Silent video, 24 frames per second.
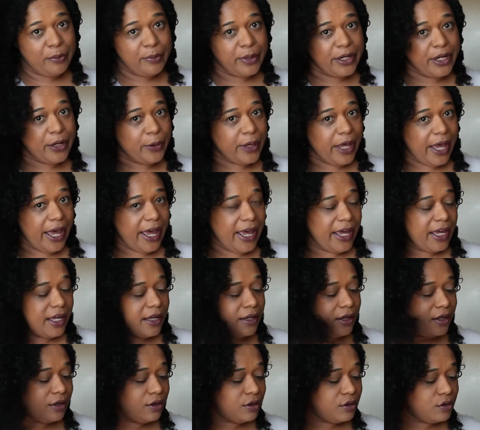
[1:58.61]
But okay,
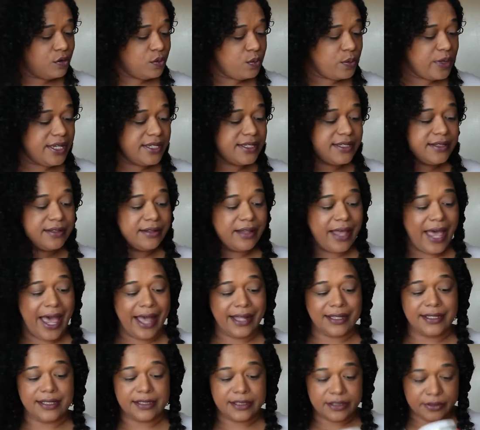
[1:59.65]
we're still
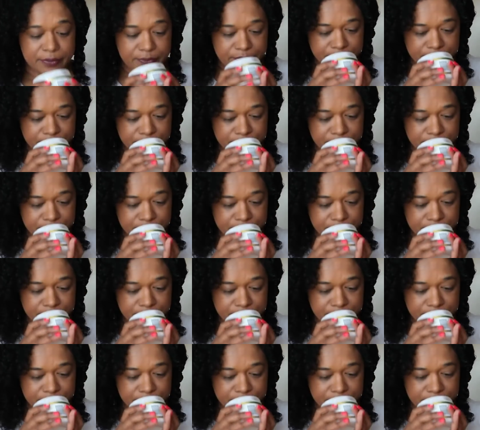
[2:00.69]
at it.